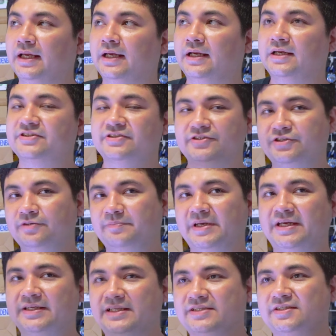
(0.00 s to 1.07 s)
It's not too
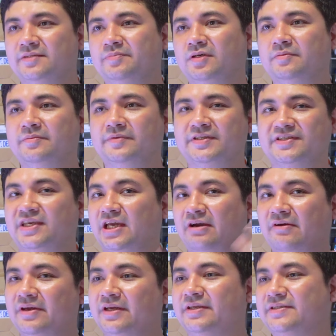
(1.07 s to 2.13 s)
big, that's not the problem, it's
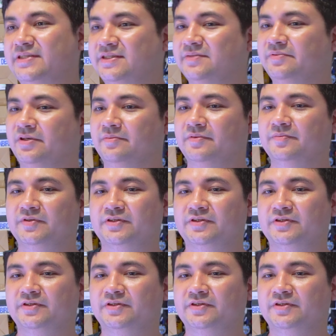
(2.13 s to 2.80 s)
carrying it, that's the problem.